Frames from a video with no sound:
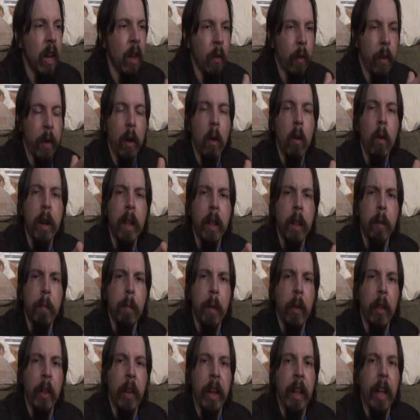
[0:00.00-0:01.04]
The only other
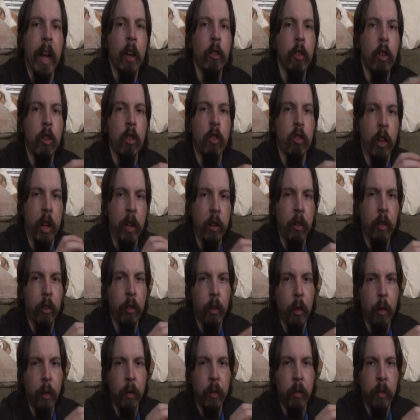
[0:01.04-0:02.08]
ability that actually changes
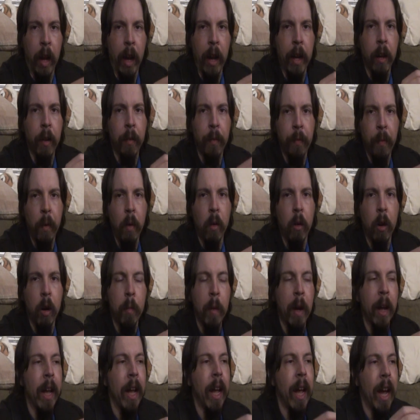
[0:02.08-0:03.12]
your entire
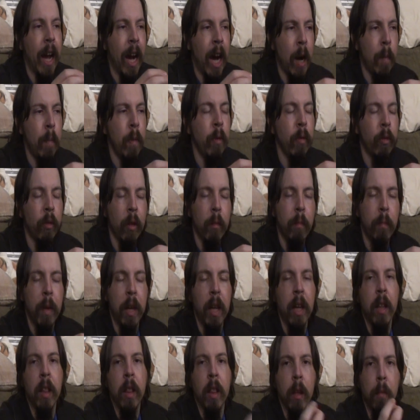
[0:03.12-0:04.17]
form happens to
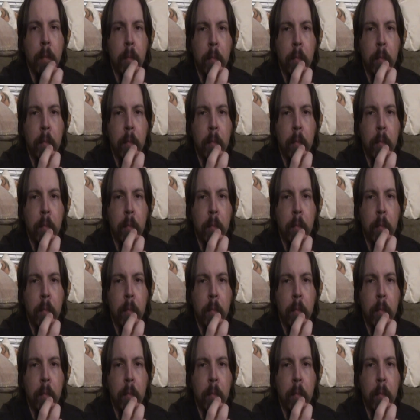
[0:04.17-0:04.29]
be the